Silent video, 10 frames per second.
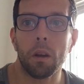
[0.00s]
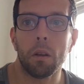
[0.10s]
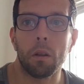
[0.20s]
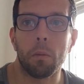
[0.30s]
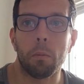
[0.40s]

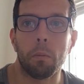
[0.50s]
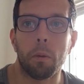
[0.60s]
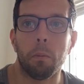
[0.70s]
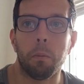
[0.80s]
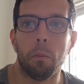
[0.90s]
the
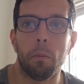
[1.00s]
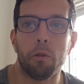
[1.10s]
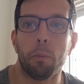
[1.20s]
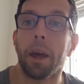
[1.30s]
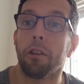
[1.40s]

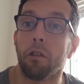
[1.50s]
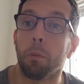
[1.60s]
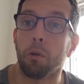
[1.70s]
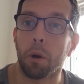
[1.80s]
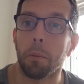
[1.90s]
spaces
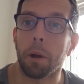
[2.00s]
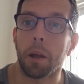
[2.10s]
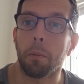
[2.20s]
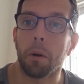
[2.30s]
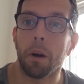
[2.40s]
between
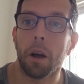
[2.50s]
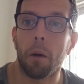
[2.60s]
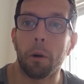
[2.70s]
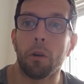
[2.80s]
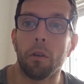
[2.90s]
people, and
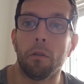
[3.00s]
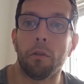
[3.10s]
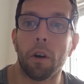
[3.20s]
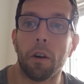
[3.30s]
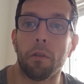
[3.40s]
we could
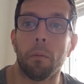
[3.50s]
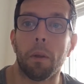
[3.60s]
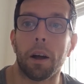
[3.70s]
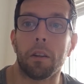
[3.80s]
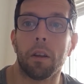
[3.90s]
infer from
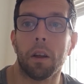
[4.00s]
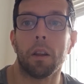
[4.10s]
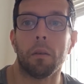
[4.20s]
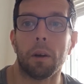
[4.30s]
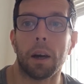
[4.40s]

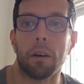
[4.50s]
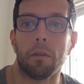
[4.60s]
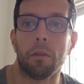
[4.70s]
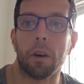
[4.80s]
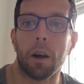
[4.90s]
that we have